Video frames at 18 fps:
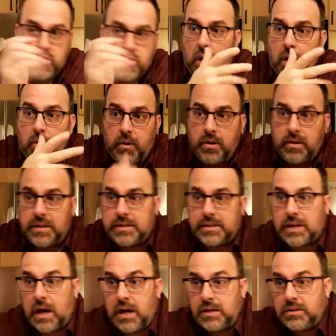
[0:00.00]
Probably
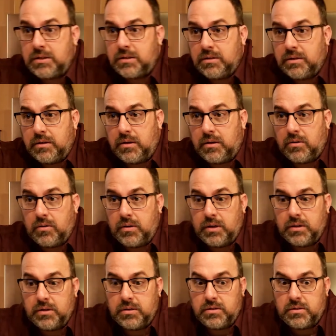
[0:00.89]
these guys, you
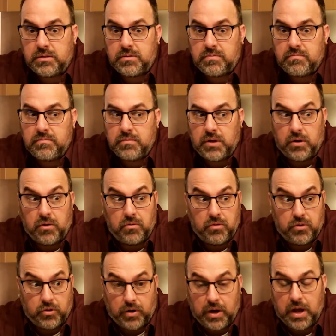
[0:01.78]
know, it is, you
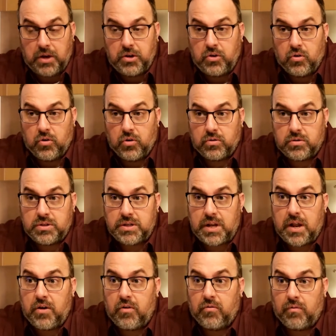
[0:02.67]
know, they're not your
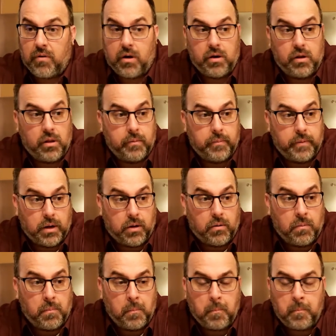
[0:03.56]
standard
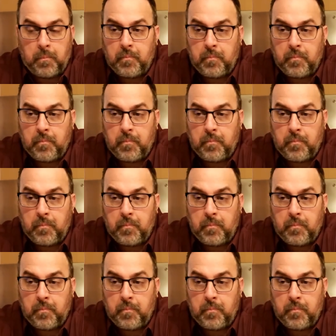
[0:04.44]
run-of-the-mill